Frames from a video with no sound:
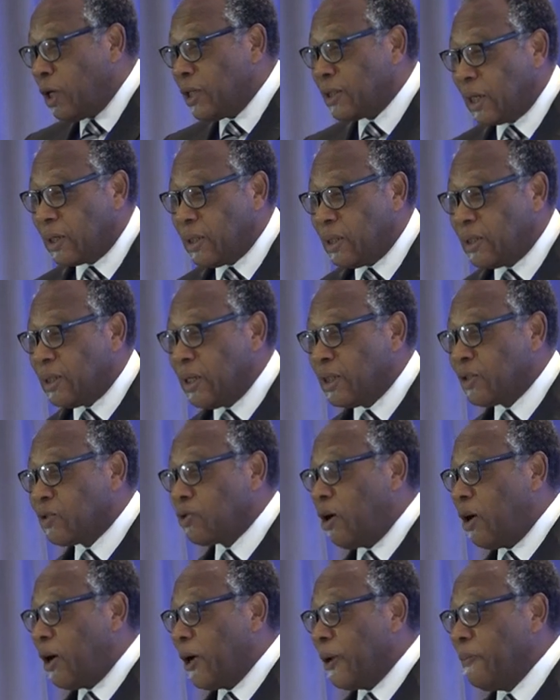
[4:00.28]
got the statistics
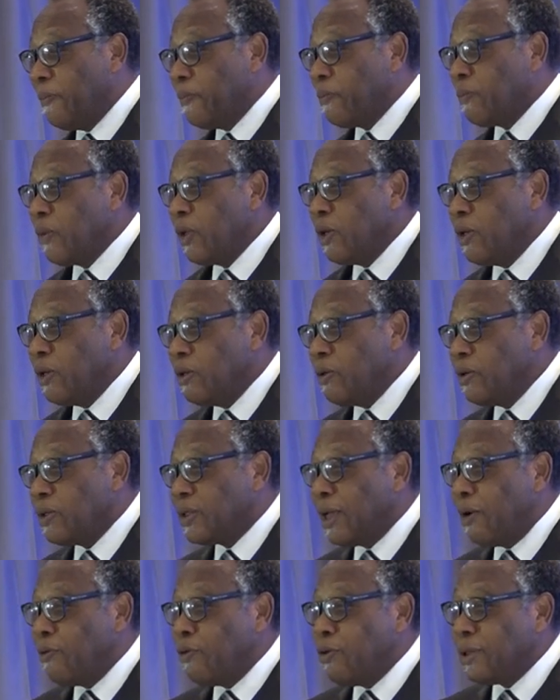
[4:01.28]
wrong. You
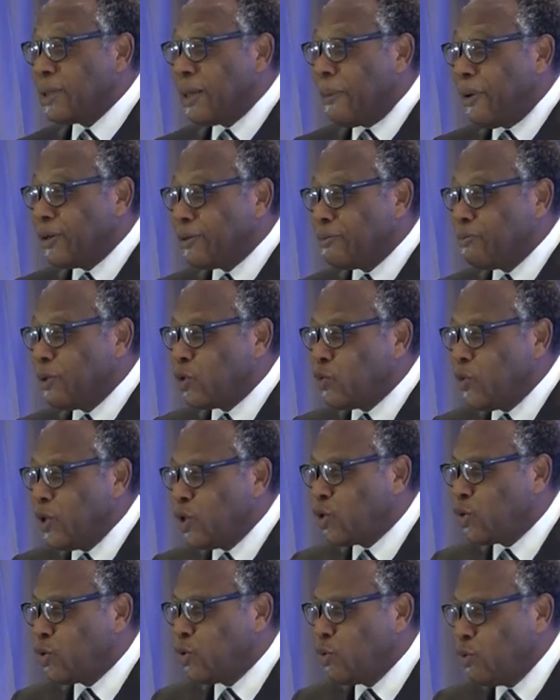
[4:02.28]
said we lose about
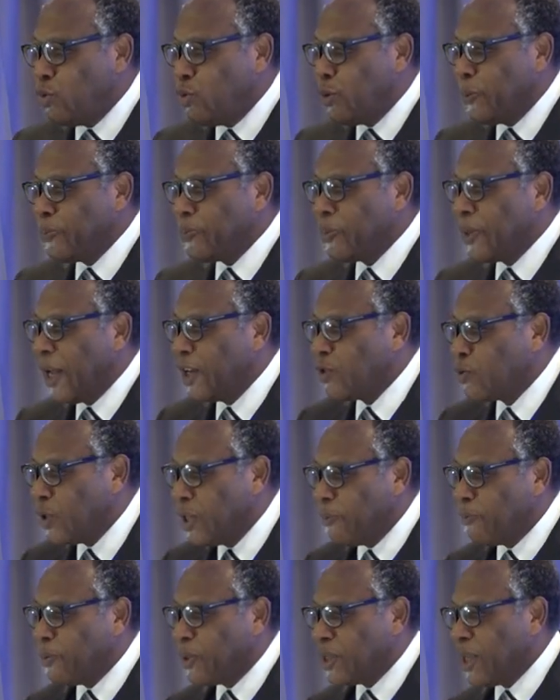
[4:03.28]
between 2 and
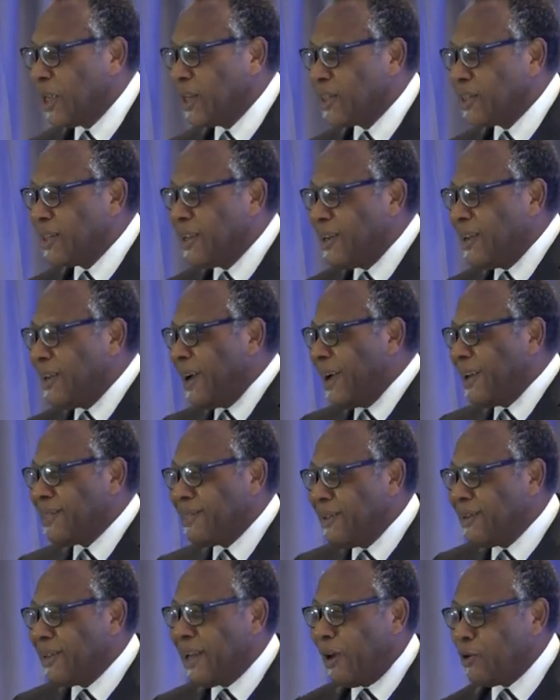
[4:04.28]
20 percent. I
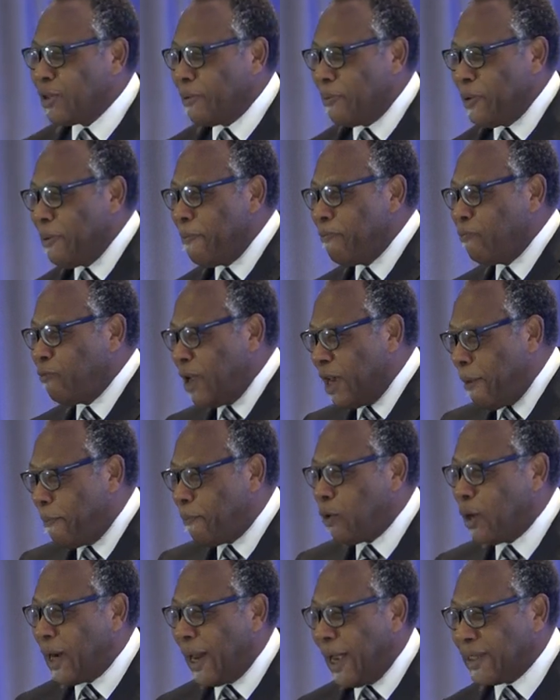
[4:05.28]
think that would be very
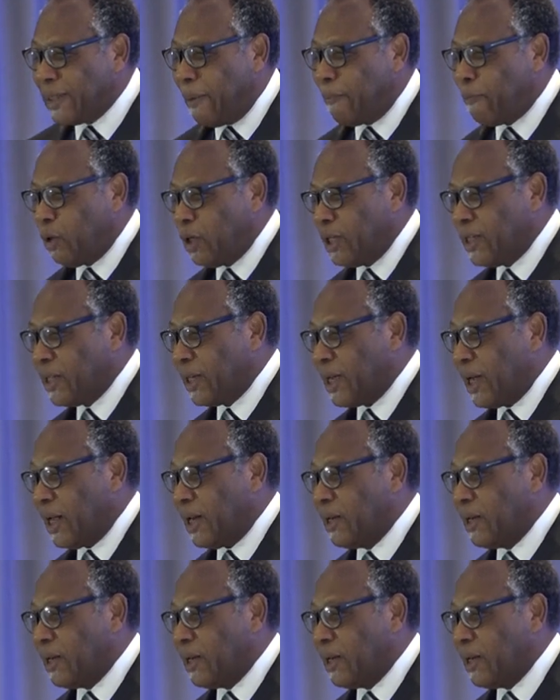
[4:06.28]
polite and political.